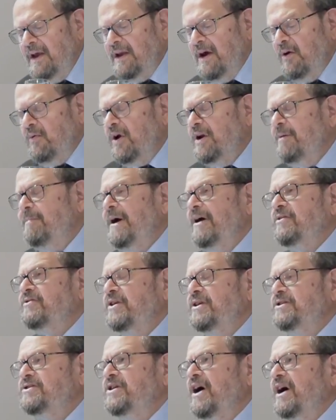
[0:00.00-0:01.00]
Now, what about
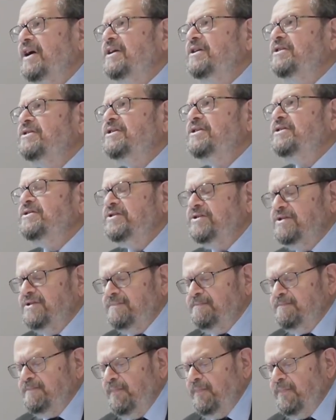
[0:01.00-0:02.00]
the
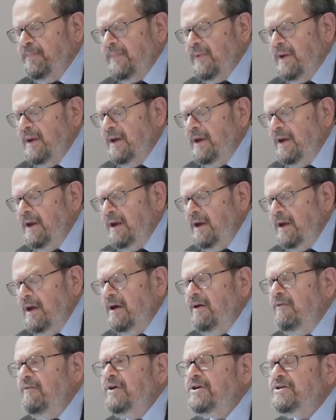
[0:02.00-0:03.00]
scientists?
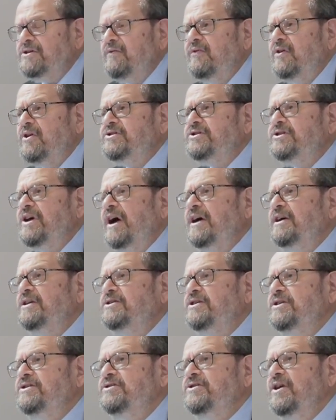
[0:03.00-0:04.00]
First of all,
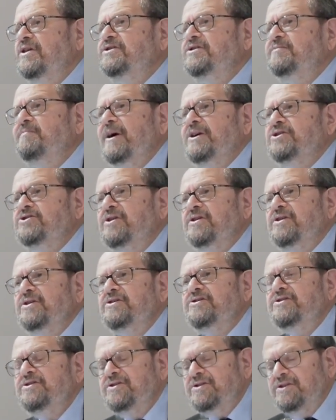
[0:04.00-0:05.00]
scientists are
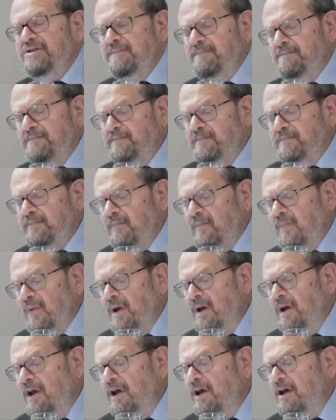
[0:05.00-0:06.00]
specialists.
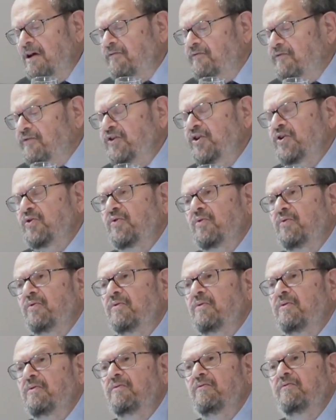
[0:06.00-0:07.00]

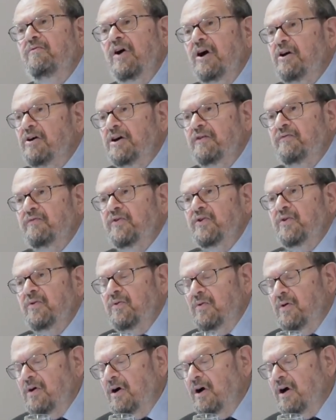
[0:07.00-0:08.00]
Few, very
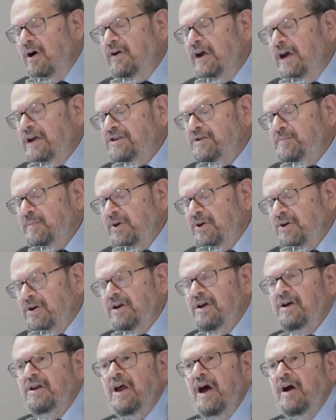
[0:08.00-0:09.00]
few, are expert
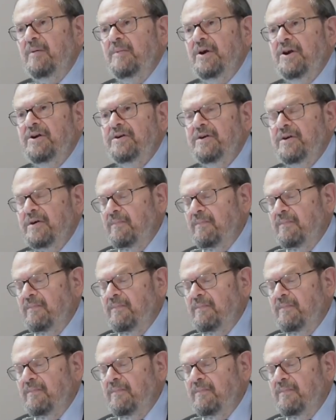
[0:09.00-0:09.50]
in climate.